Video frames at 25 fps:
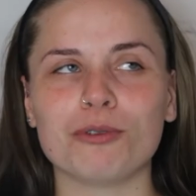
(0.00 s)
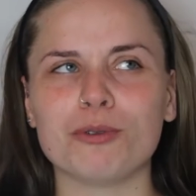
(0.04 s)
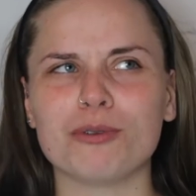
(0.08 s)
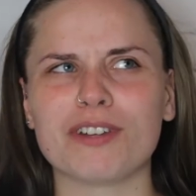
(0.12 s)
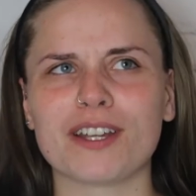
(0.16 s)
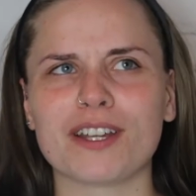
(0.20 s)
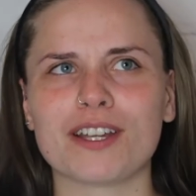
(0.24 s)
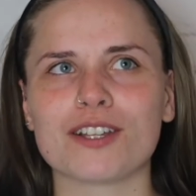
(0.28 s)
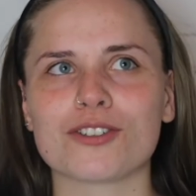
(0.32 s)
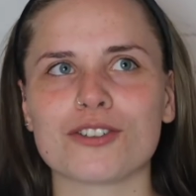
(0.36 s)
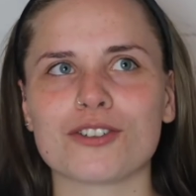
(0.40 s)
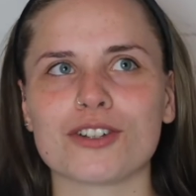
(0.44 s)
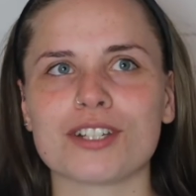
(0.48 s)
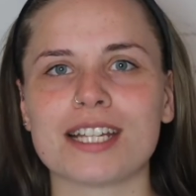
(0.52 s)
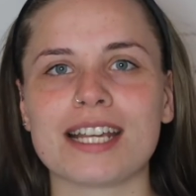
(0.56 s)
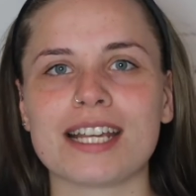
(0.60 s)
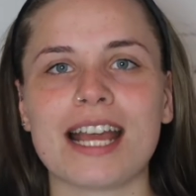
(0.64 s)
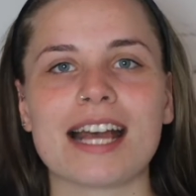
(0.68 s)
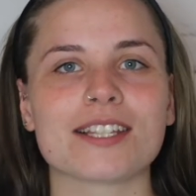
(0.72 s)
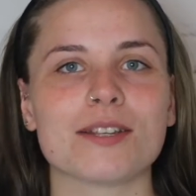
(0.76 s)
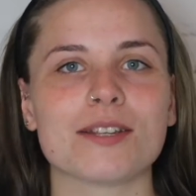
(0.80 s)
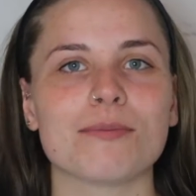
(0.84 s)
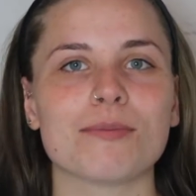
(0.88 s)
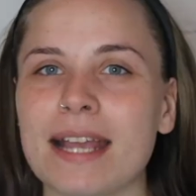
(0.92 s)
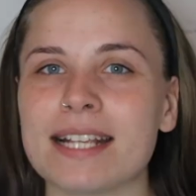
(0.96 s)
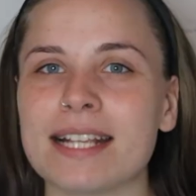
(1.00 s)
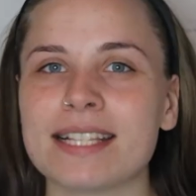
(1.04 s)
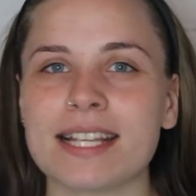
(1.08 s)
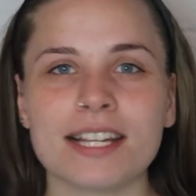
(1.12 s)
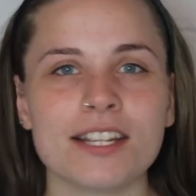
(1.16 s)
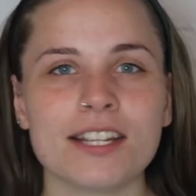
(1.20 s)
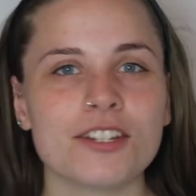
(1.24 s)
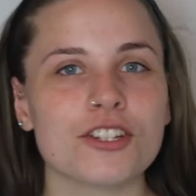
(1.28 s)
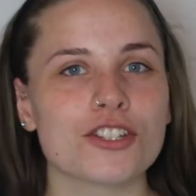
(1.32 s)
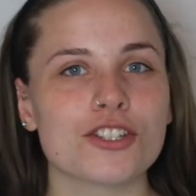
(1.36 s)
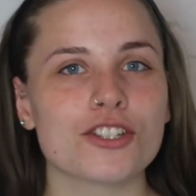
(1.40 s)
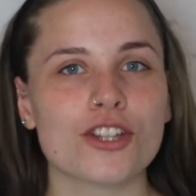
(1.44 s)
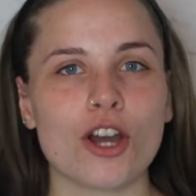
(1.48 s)
Well, fingers crossed he hasn't.
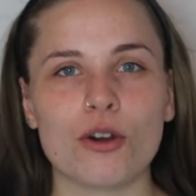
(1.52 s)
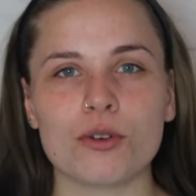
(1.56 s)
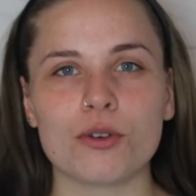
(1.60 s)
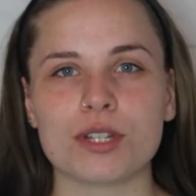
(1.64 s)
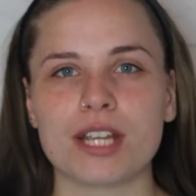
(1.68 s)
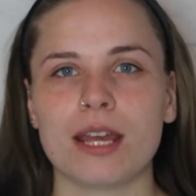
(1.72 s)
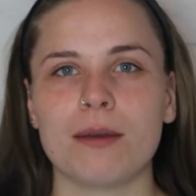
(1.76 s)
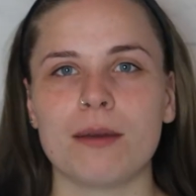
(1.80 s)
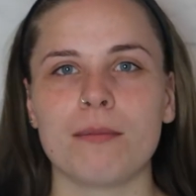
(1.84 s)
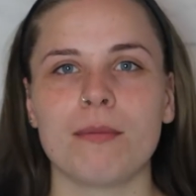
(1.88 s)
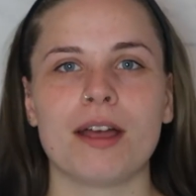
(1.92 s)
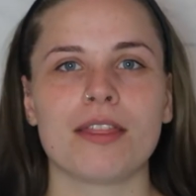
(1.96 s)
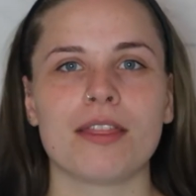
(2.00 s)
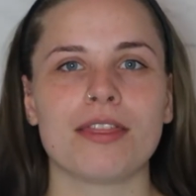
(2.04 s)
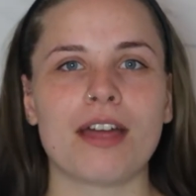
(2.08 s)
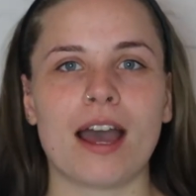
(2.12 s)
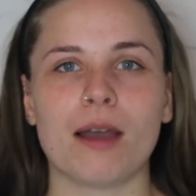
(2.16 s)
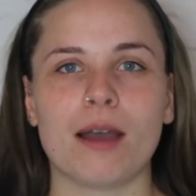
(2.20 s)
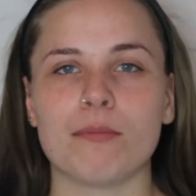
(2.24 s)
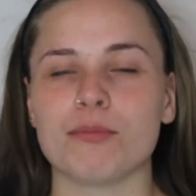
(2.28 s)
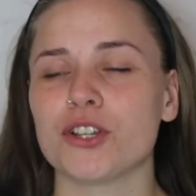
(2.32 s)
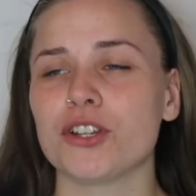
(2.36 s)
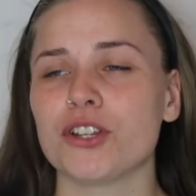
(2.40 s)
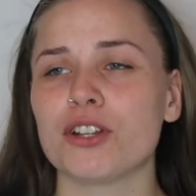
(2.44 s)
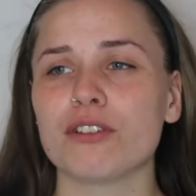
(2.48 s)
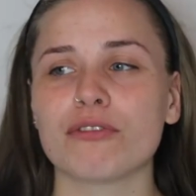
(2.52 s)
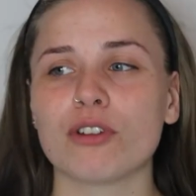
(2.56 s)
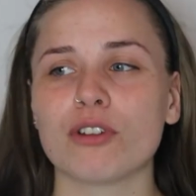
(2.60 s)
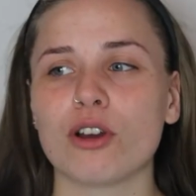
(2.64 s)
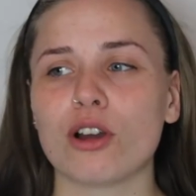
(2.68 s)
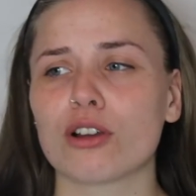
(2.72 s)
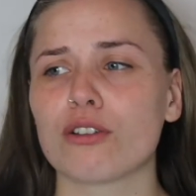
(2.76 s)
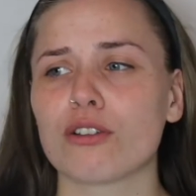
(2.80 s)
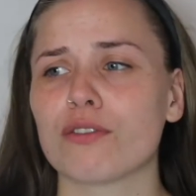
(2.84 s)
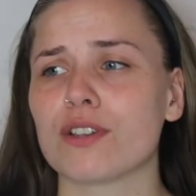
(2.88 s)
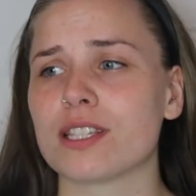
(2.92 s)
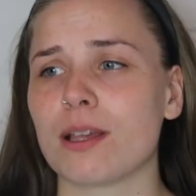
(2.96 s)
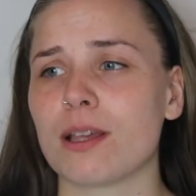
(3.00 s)
Basically just told him that I'm doing a
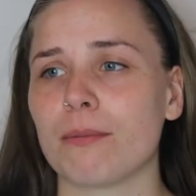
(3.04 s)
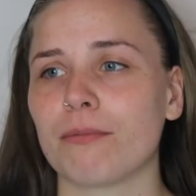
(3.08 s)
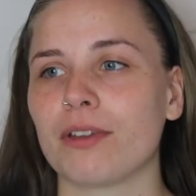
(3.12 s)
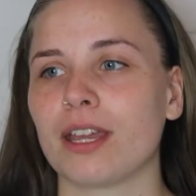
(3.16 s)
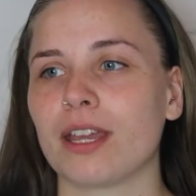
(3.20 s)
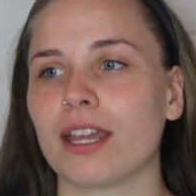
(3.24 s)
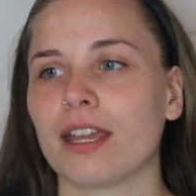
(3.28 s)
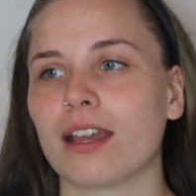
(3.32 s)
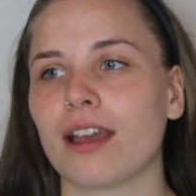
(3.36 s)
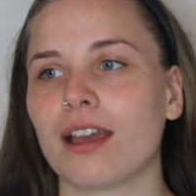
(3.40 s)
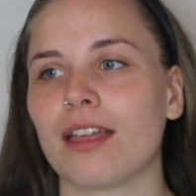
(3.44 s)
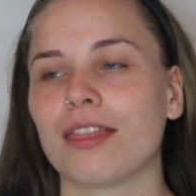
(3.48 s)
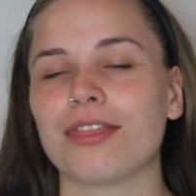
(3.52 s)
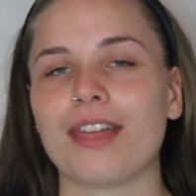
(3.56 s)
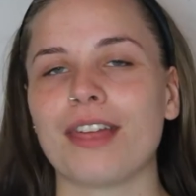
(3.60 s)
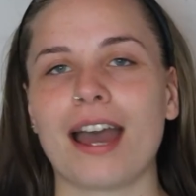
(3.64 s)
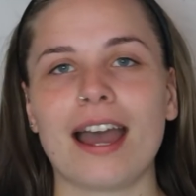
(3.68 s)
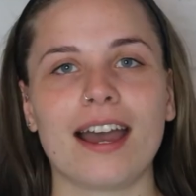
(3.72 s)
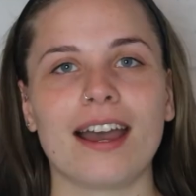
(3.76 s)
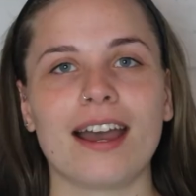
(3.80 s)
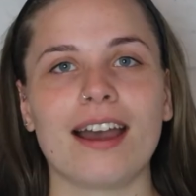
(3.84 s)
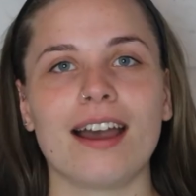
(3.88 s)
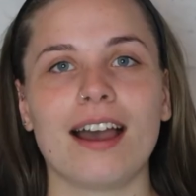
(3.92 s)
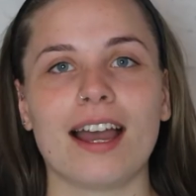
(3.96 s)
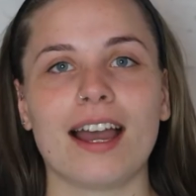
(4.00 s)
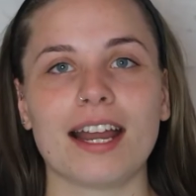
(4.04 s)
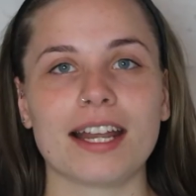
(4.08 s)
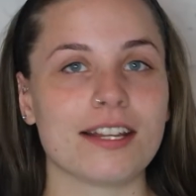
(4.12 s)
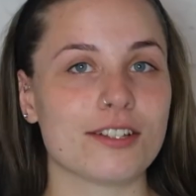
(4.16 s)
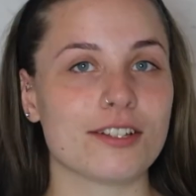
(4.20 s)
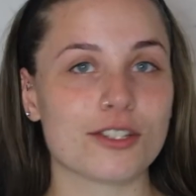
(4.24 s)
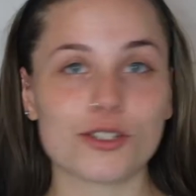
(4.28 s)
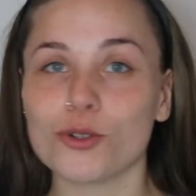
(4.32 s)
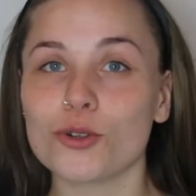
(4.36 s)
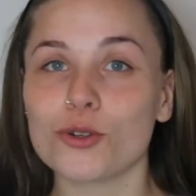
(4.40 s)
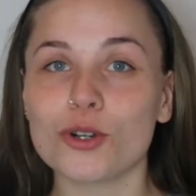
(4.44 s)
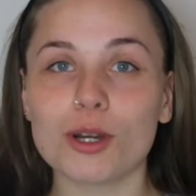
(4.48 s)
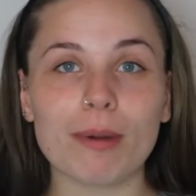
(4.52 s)
vlog for something that I need
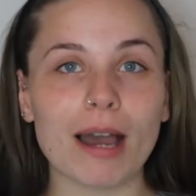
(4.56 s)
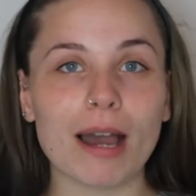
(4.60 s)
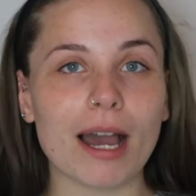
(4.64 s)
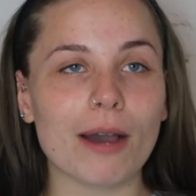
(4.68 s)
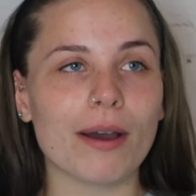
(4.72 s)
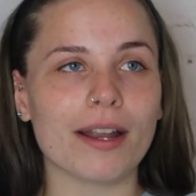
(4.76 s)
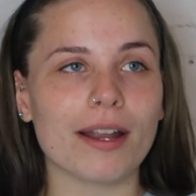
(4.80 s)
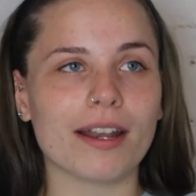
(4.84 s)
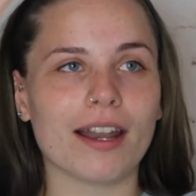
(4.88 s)
to talk about,